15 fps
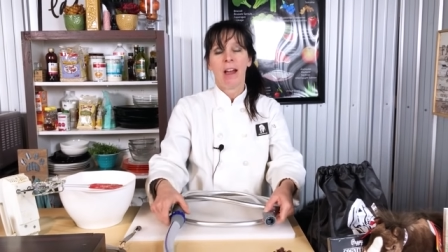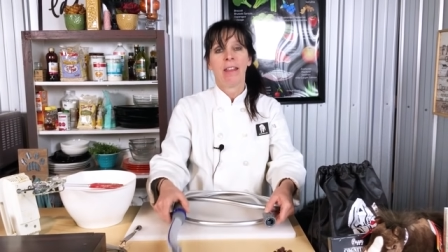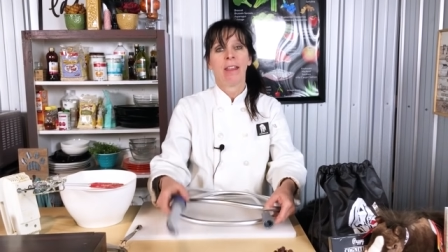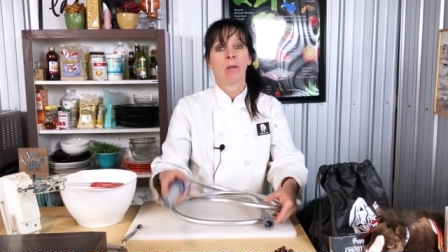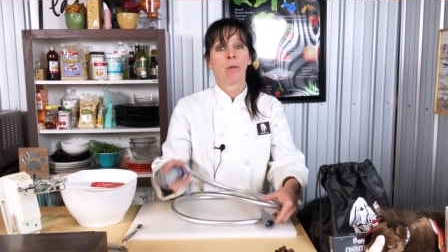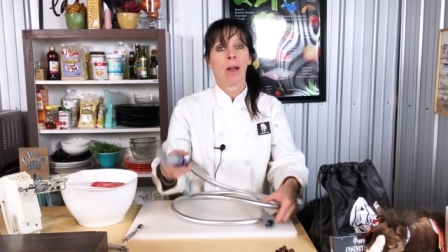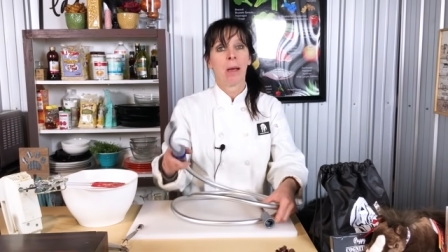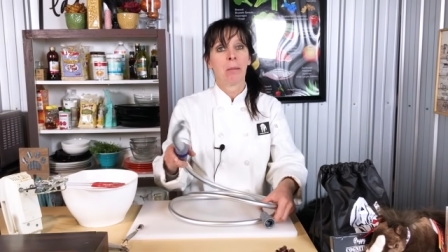and
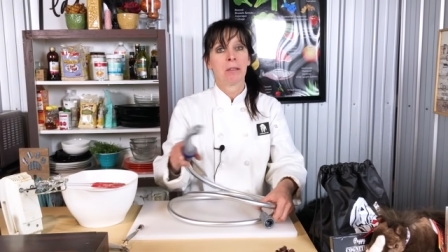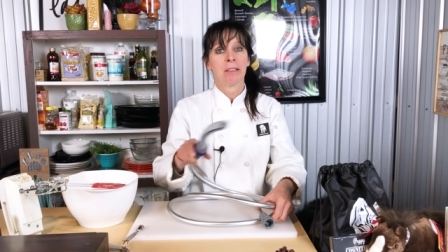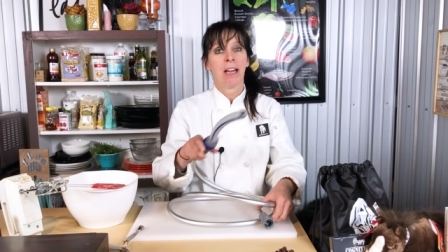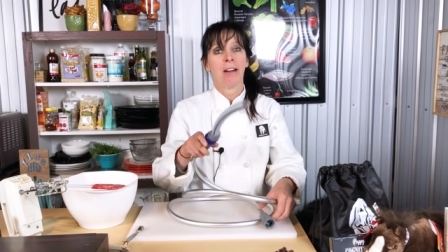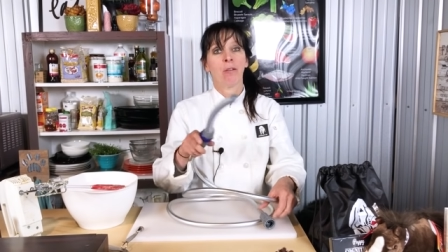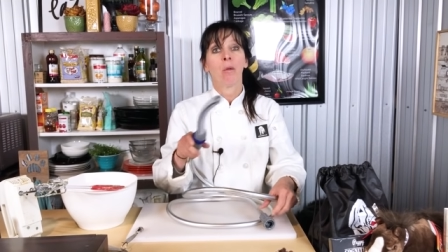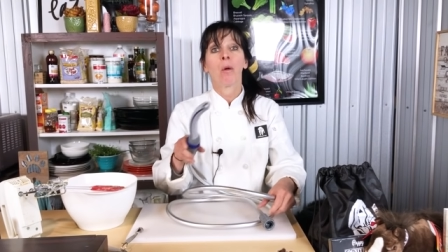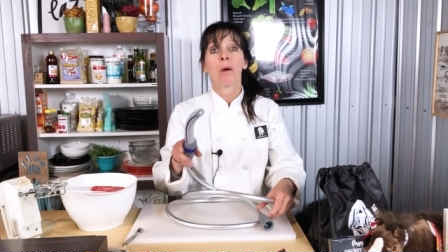then we're able to
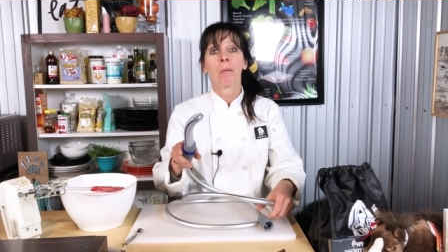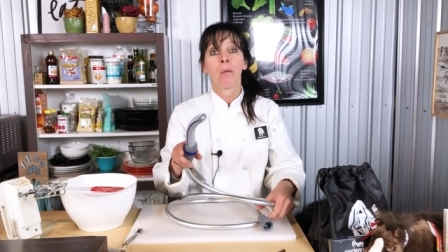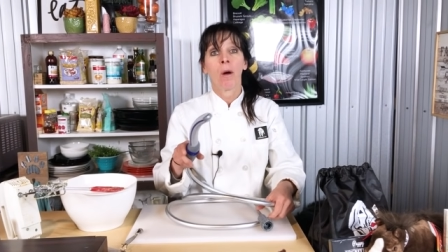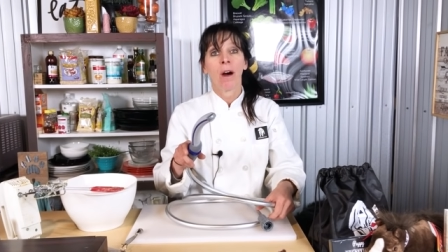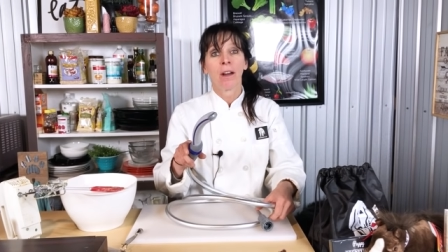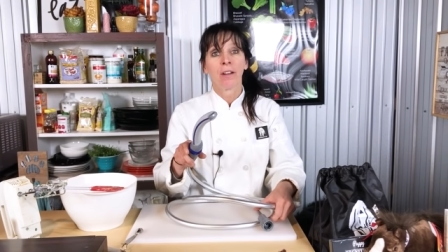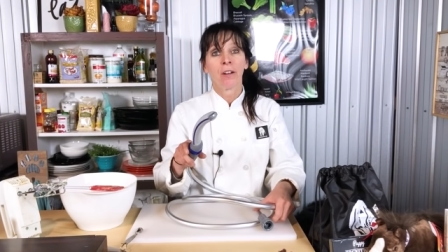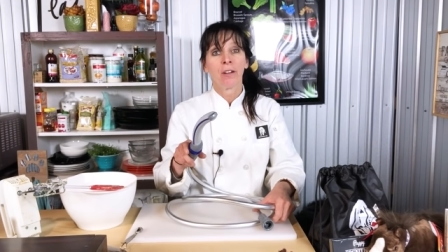have warm
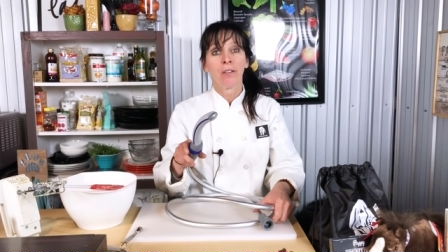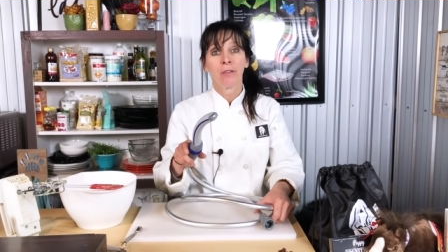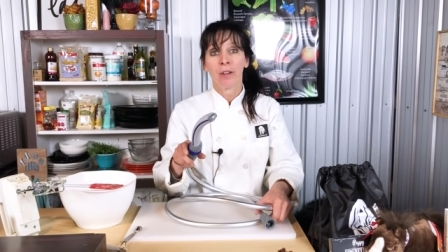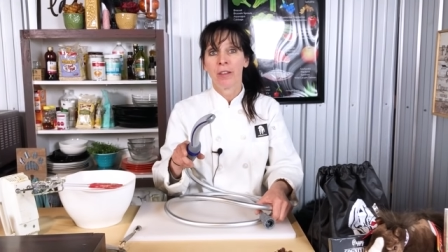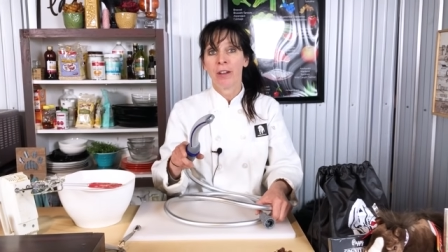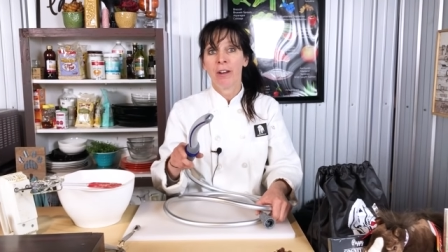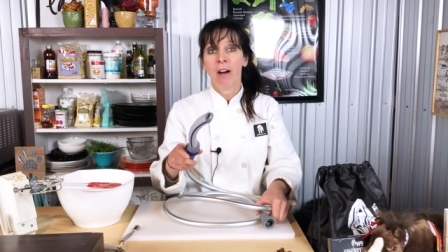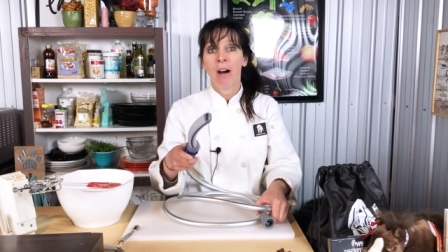water
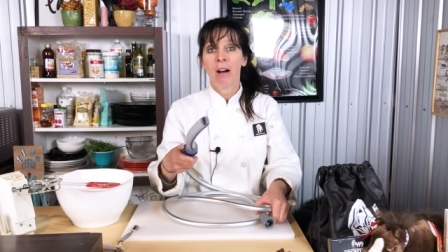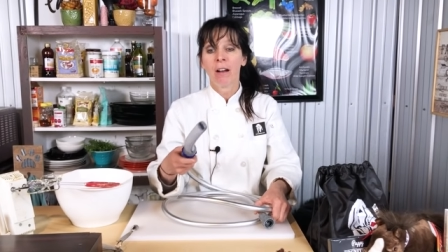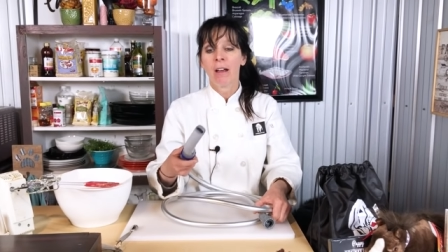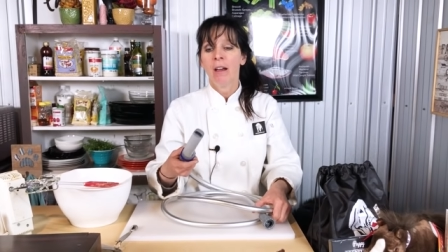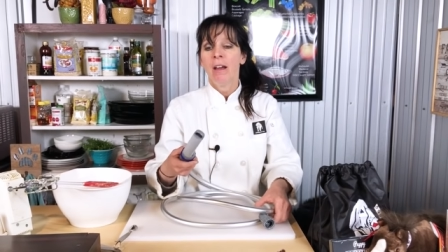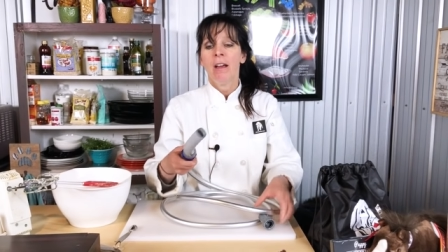for the dog.